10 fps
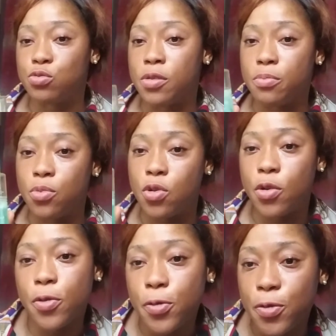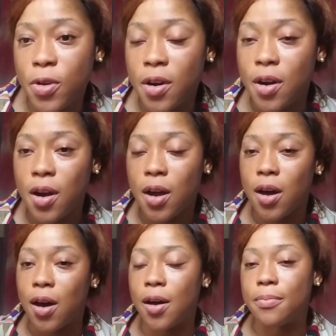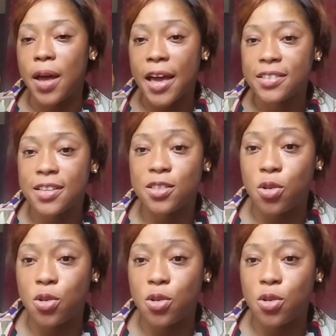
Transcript: remove excess